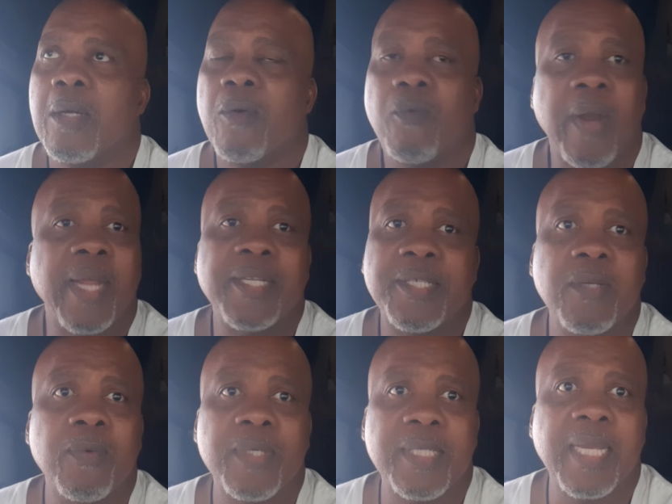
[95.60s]
race
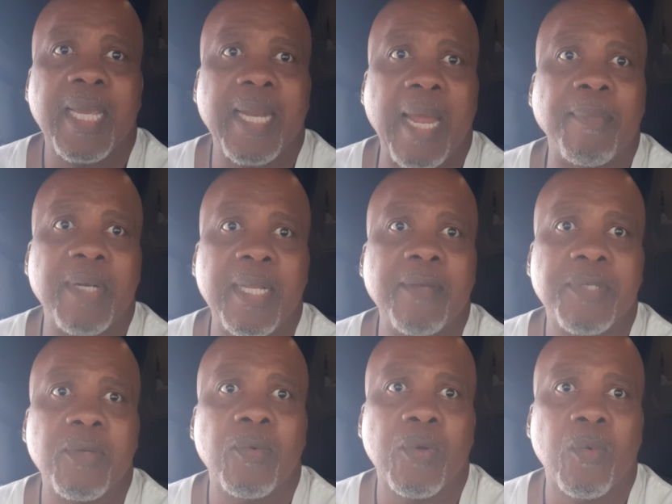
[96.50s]
she was in. I believe
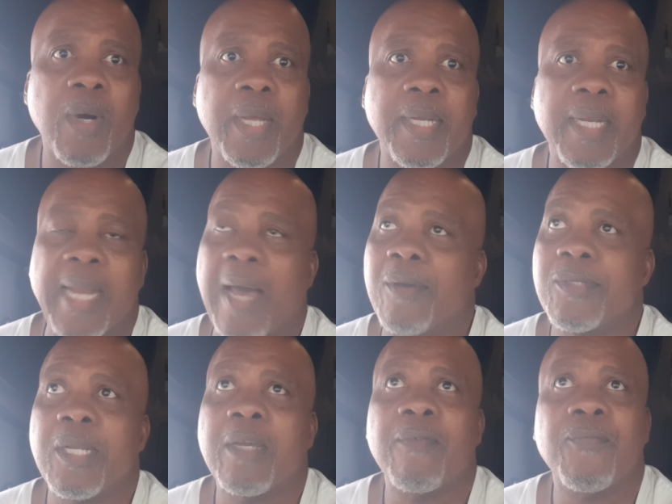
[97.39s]
she would have won it, and I
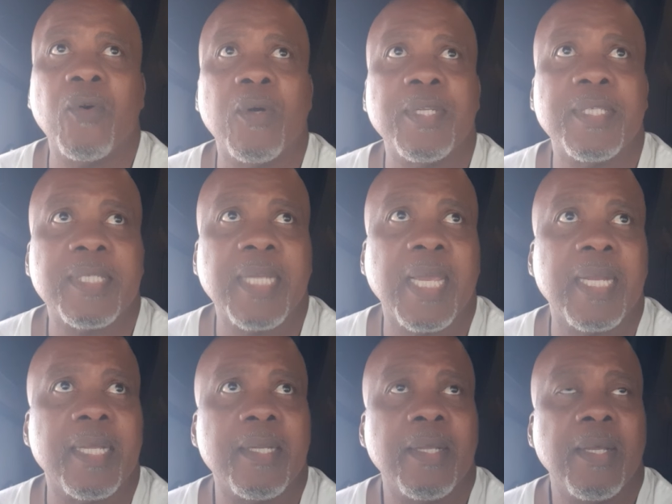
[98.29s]
was looking forward to
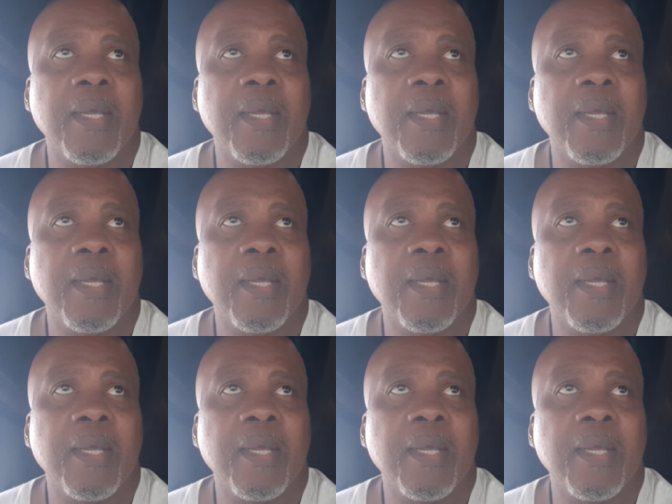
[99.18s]
seeing it.